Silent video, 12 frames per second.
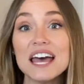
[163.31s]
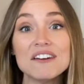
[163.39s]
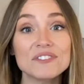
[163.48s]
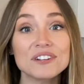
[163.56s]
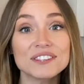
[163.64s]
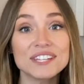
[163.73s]

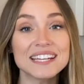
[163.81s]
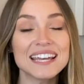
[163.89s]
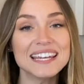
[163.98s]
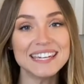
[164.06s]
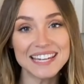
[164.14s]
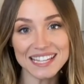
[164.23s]
everything
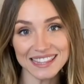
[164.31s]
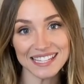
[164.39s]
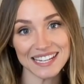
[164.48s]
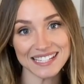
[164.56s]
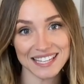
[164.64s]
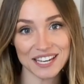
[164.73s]
and nothing
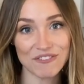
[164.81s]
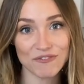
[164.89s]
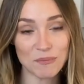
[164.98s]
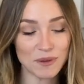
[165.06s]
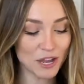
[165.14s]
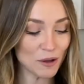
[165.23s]
is hidden
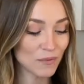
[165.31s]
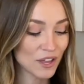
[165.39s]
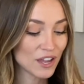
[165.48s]
from Him.